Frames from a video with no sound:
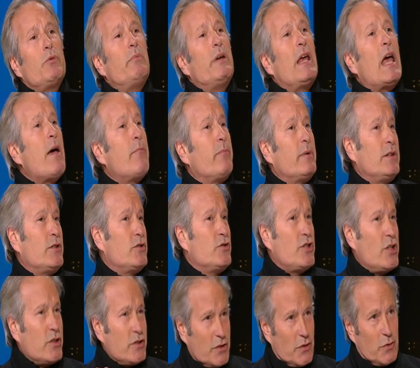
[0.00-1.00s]
be happy
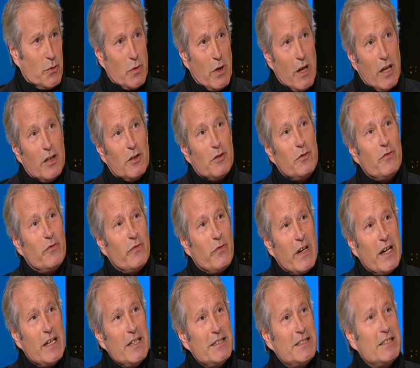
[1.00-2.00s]
just to
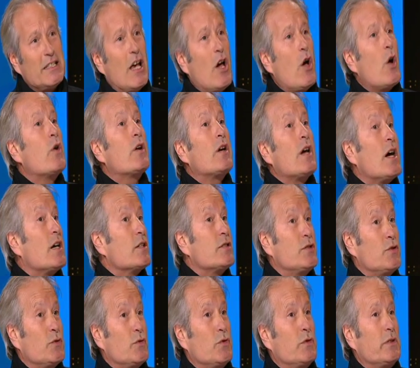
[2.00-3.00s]
face a
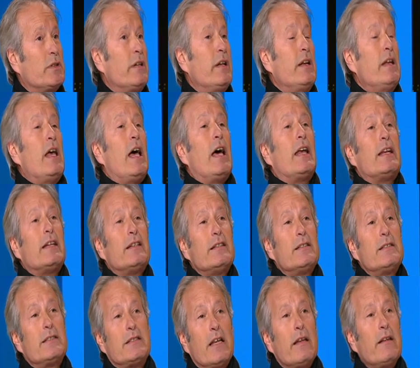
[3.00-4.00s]
cartoon and
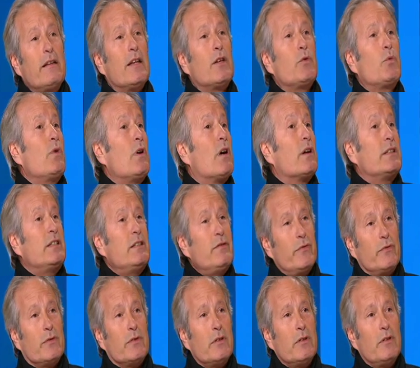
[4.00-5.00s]
understand that we are
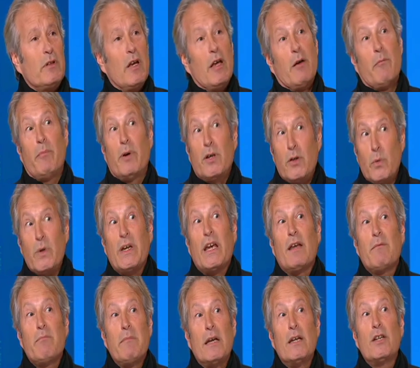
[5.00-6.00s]
different, but we
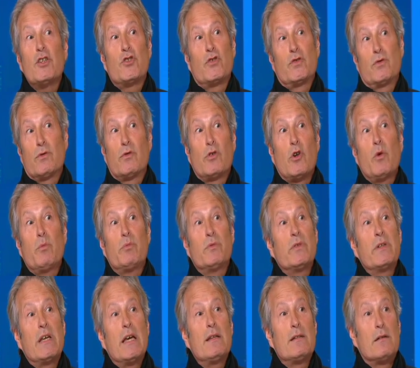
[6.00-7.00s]
can manage to cope
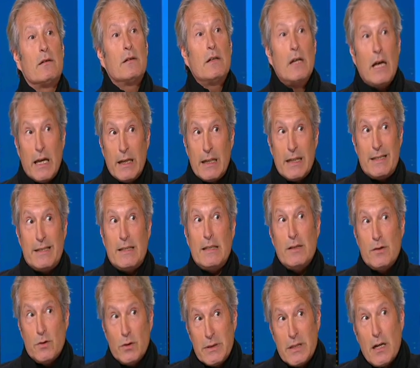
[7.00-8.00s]
together. And I
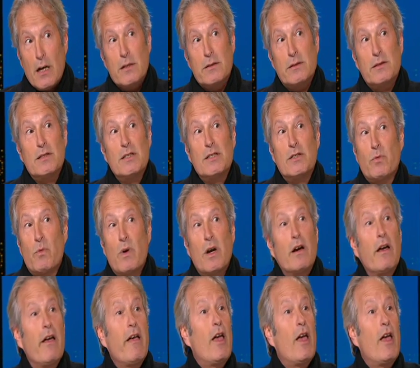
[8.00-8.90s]
think those cartoonists were